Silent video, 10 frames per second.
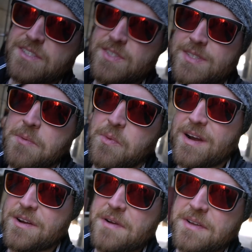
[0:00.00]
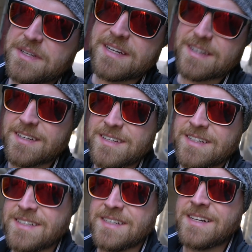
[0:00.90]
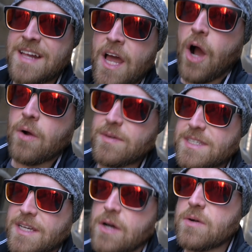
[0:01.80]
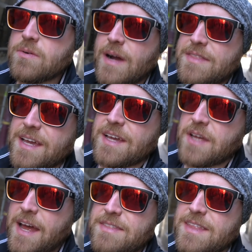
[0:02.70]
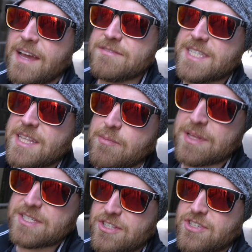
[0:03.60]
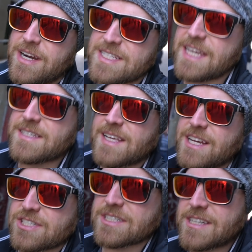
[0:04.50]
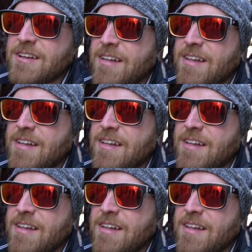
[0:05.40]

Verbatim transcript: somewhere around here. Oh, is oh, I think I think I've seen the place you're trying to take us actually.